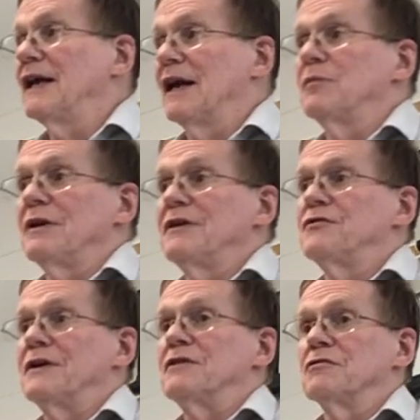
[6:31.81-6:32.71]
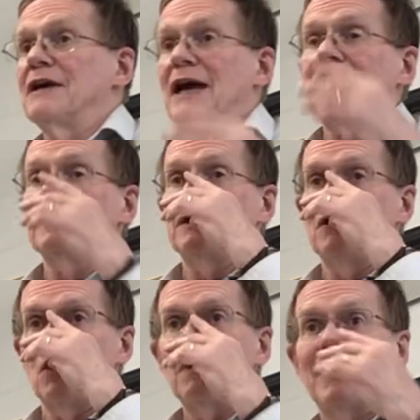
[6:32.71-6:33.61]
and I believe in reality,
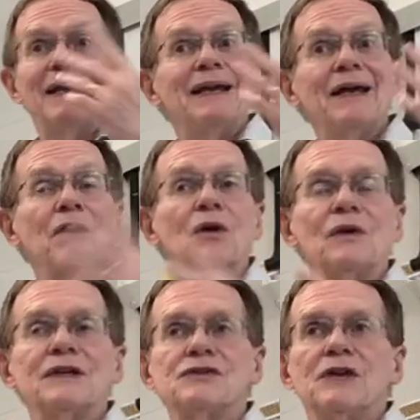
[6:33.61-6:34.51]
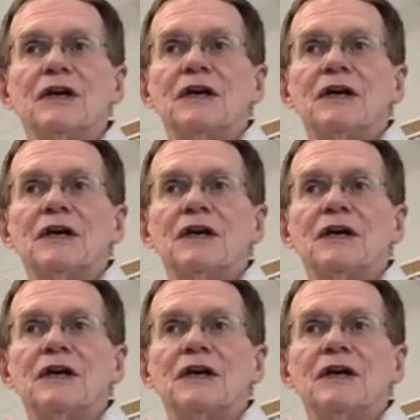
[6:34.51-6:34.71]
nobody in hell is.